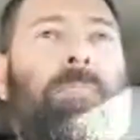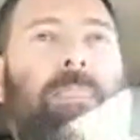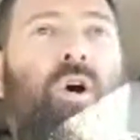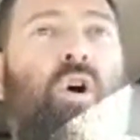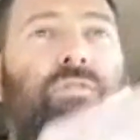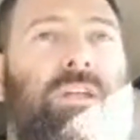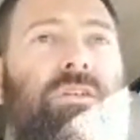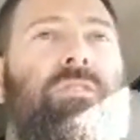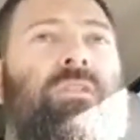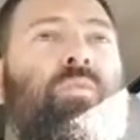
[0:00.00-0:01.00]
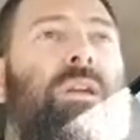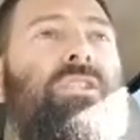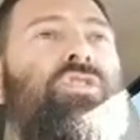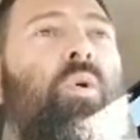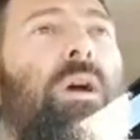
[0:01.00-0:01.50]
Hopefully you can
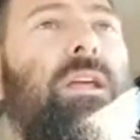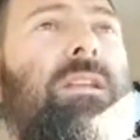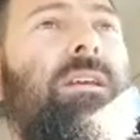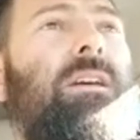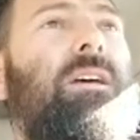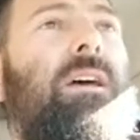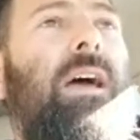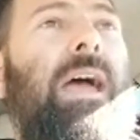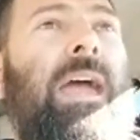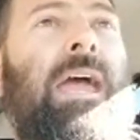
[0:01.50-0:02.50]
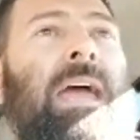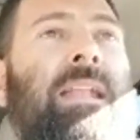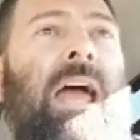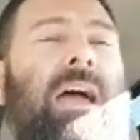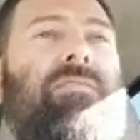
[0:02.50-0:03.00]
rejoin and
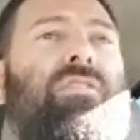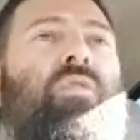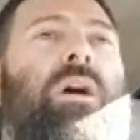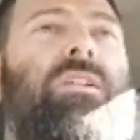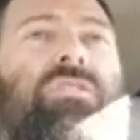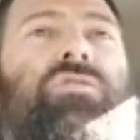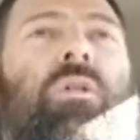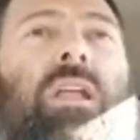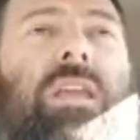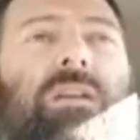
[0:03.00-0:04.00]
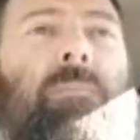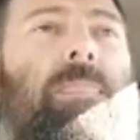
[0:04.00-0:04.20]
have your questions ready.